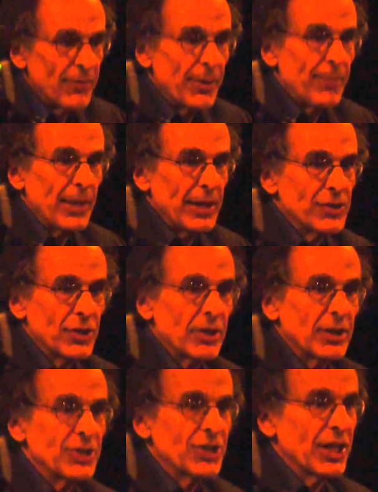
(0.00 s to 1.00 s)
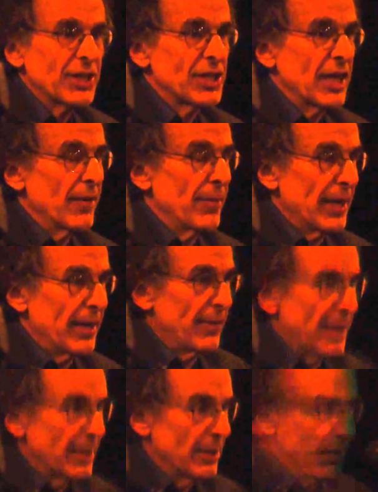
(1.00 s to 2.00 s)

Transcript: that basically says how bad they